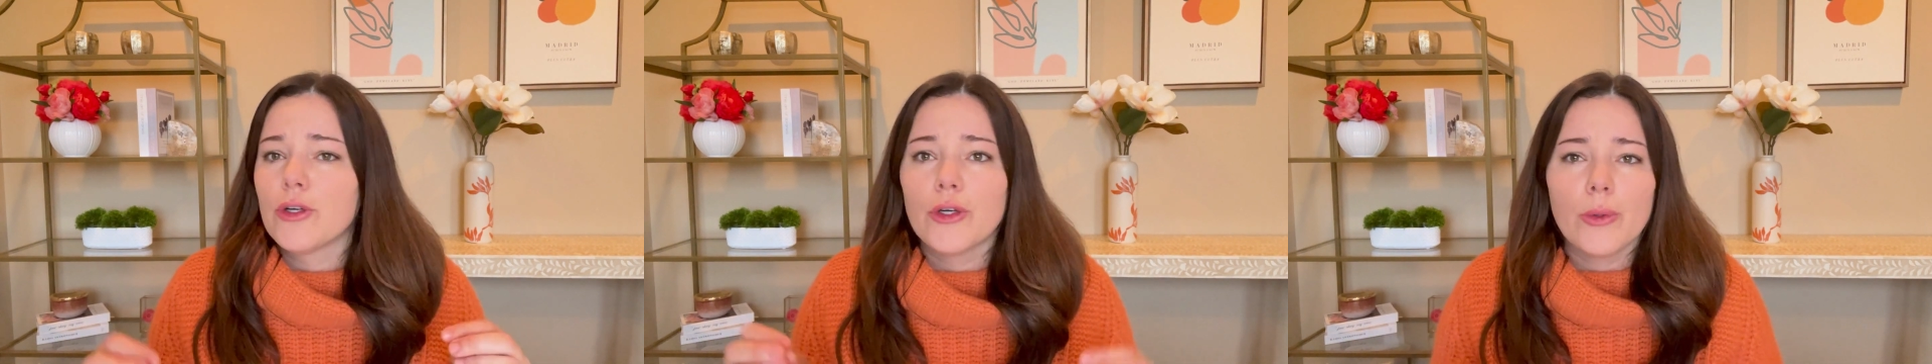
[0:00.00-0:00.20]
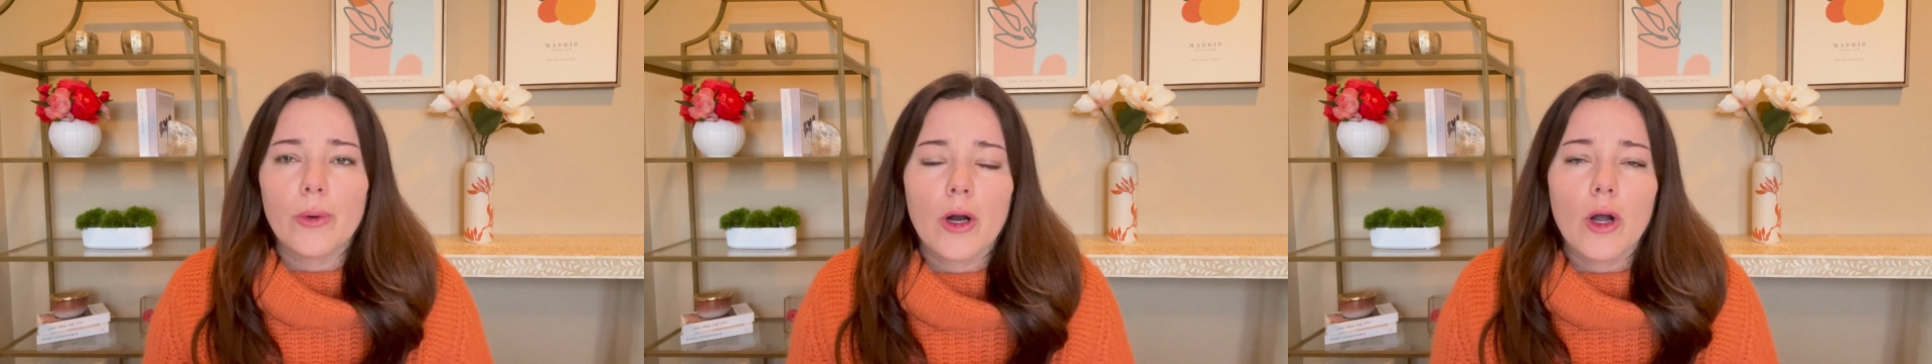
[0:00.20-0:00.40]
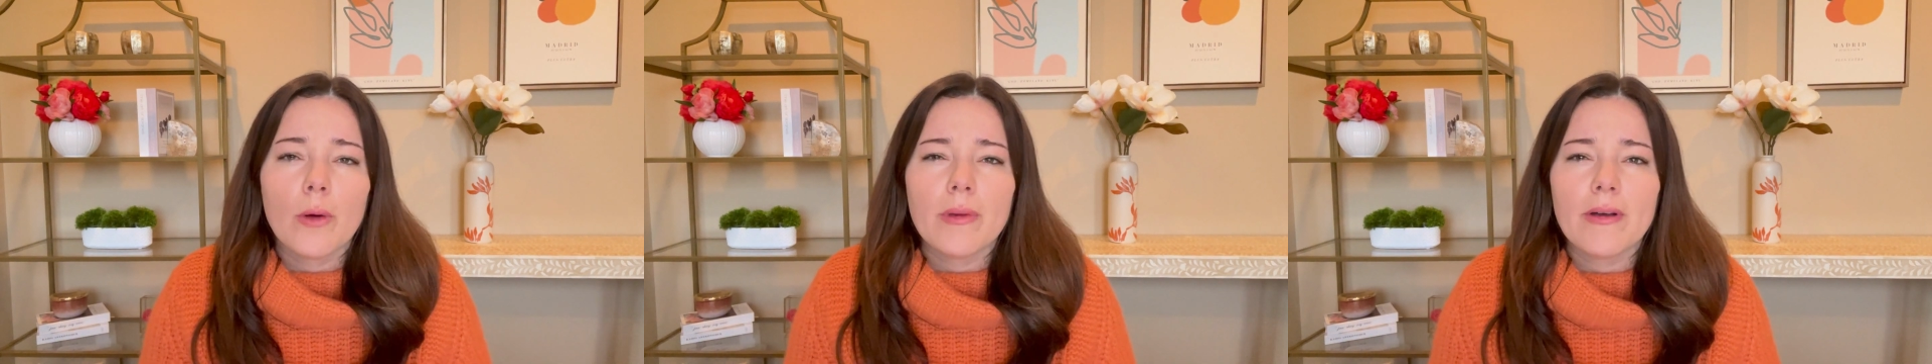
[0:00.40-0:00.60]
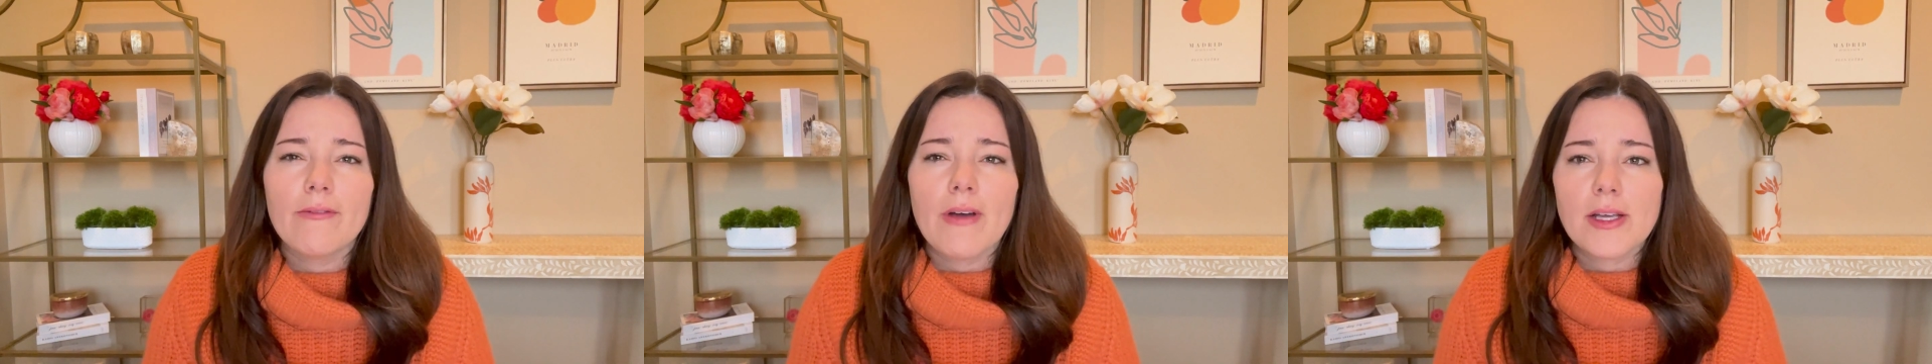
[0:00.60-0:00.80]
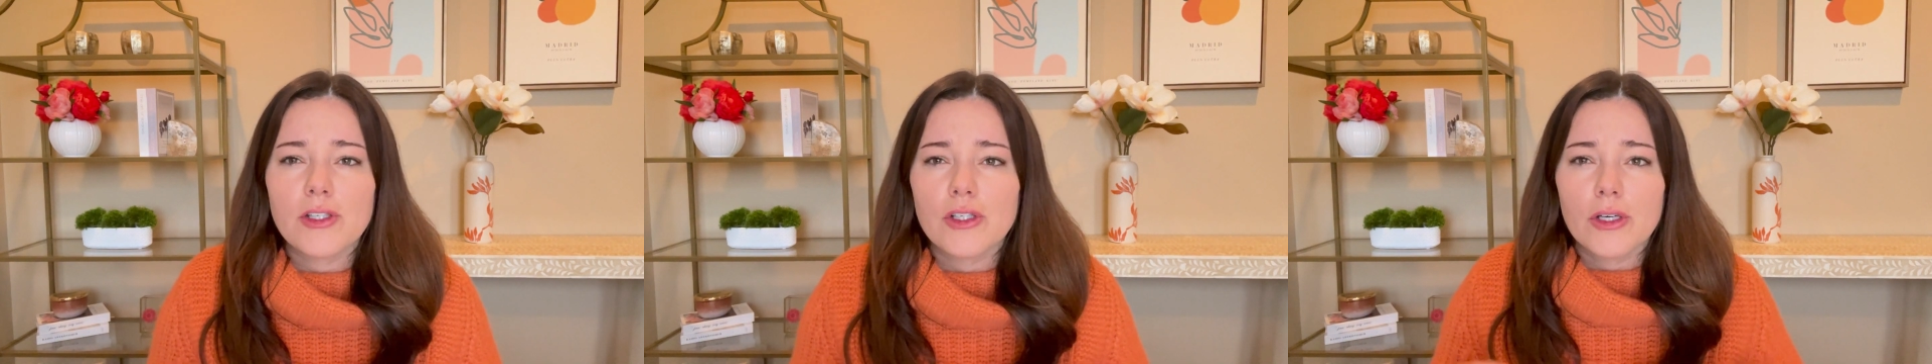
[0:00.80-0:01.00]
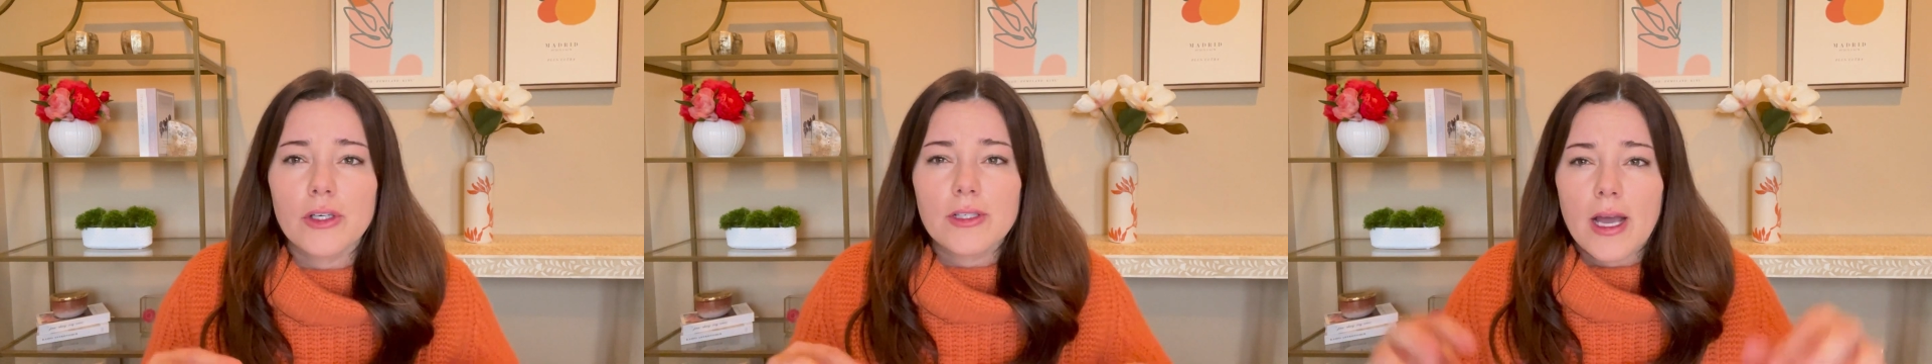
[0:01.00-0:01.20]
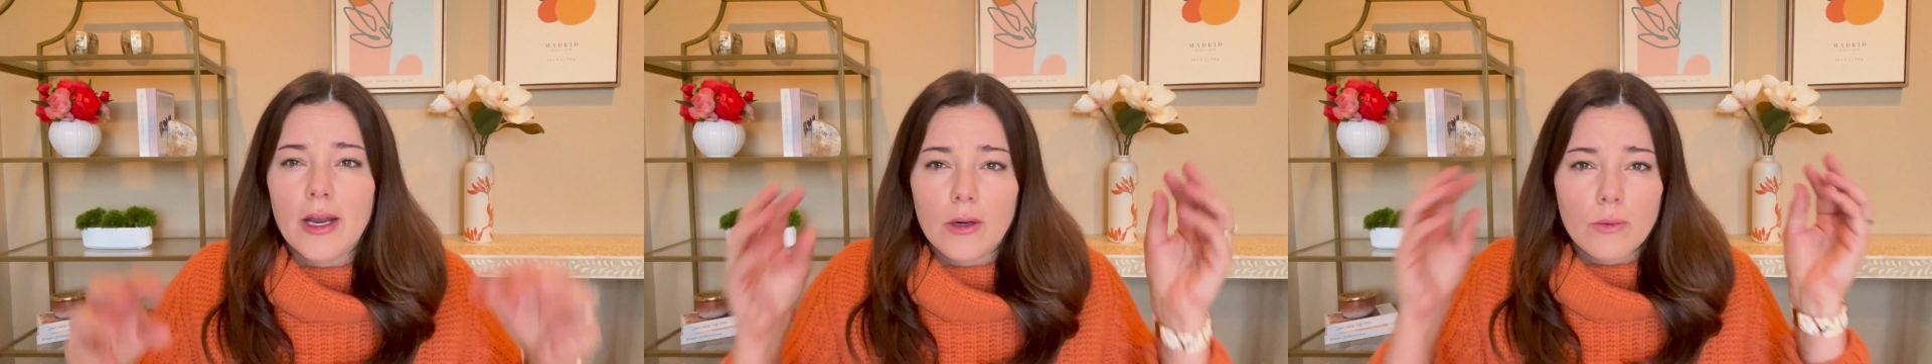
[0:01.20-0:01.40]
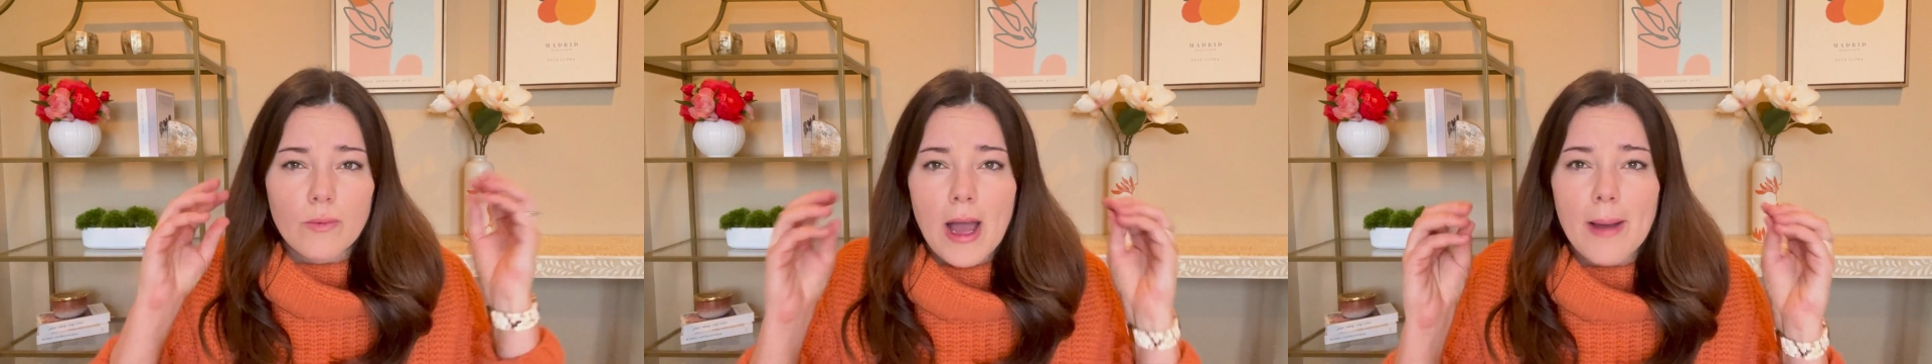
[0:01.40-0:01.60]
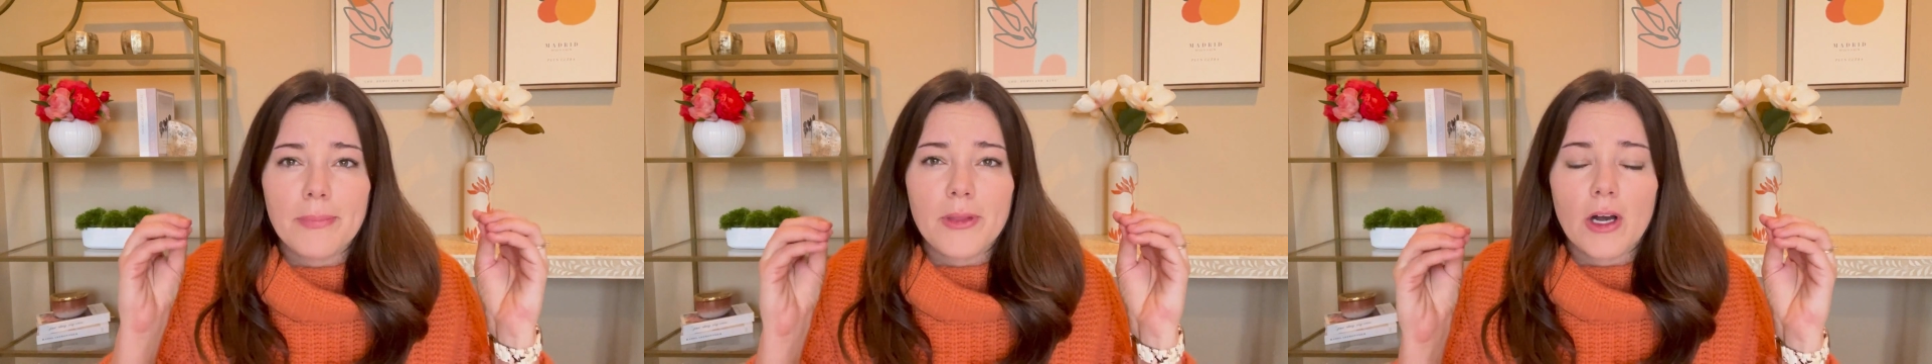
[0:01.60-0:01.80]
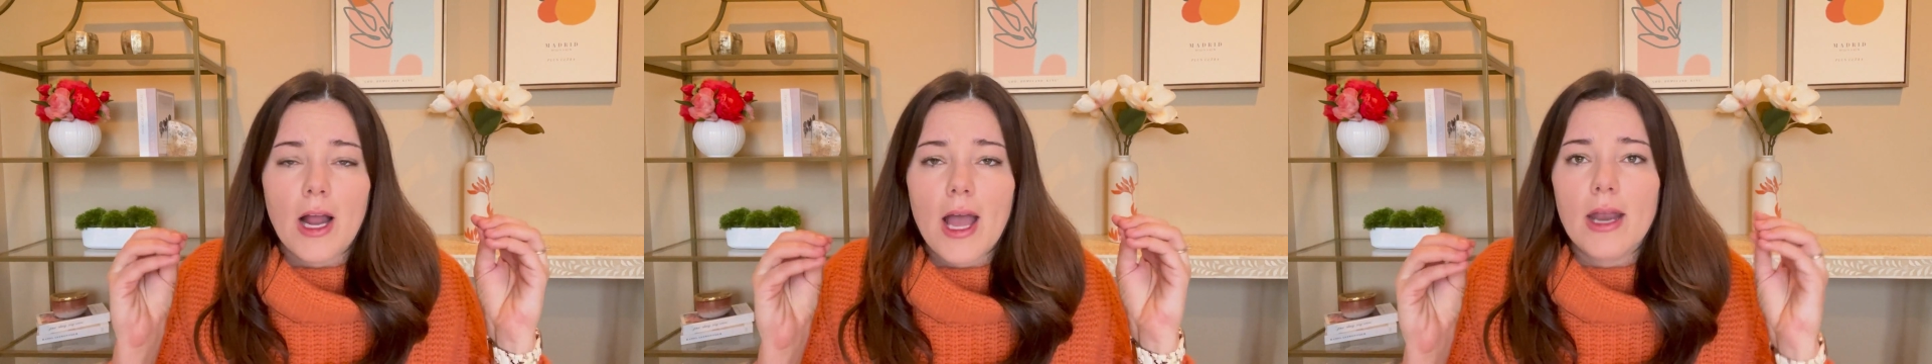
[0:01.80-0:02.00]
newer home investors kind of wrap
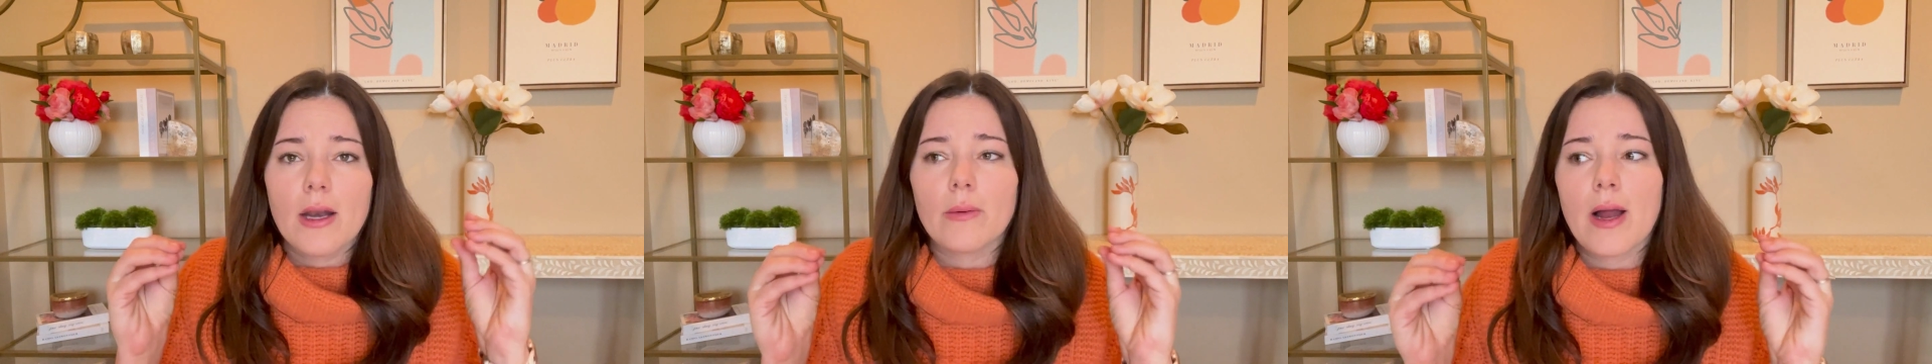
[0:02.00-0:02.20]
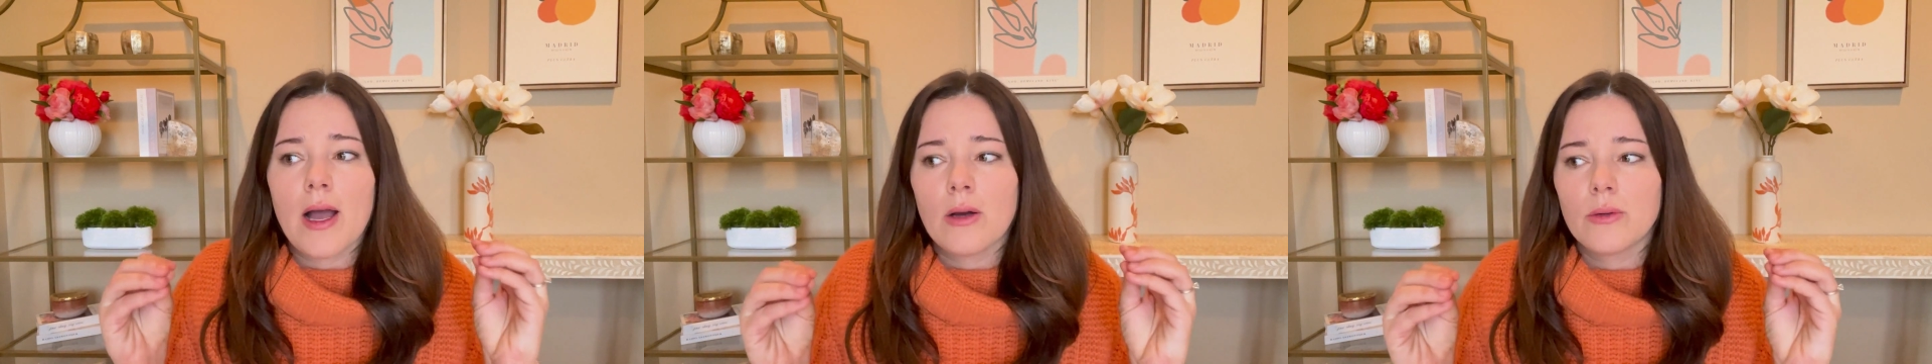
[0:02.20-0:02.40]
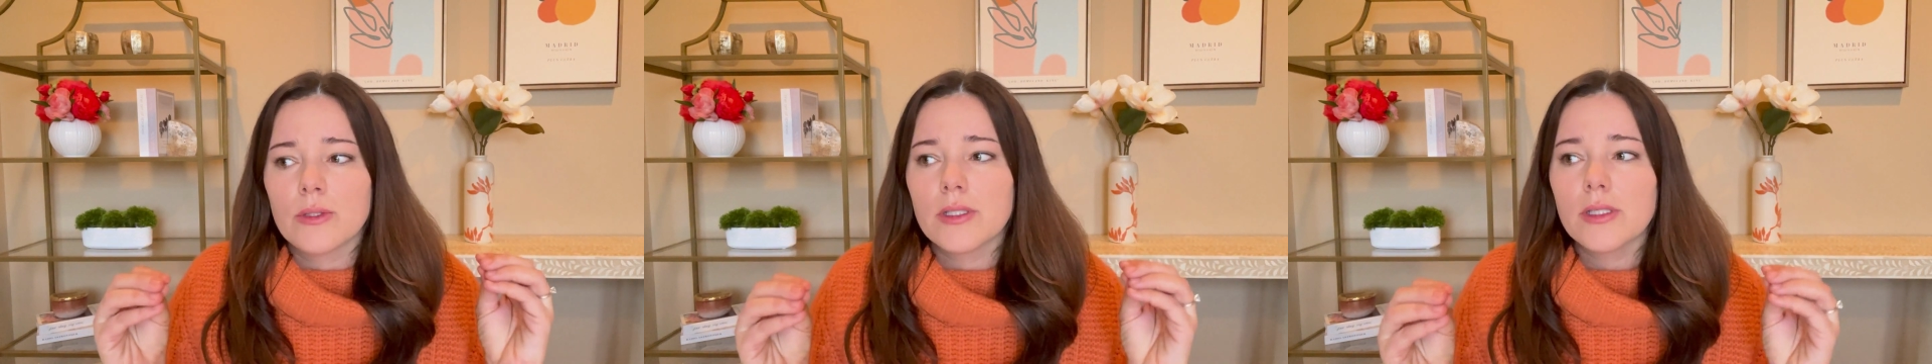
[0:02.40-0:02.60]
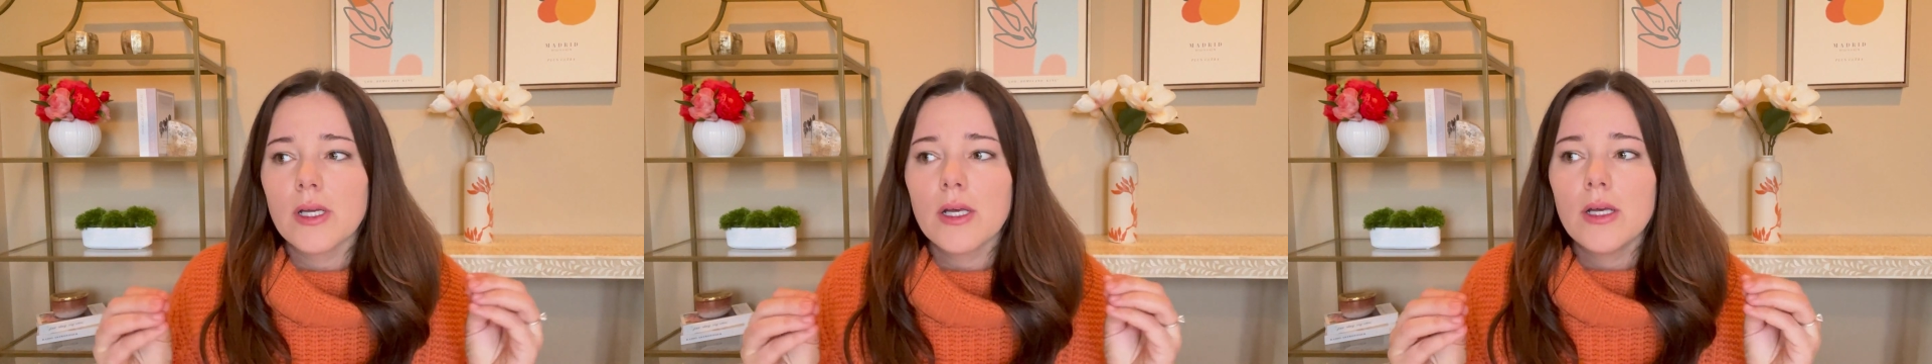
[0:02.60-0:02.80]
their head around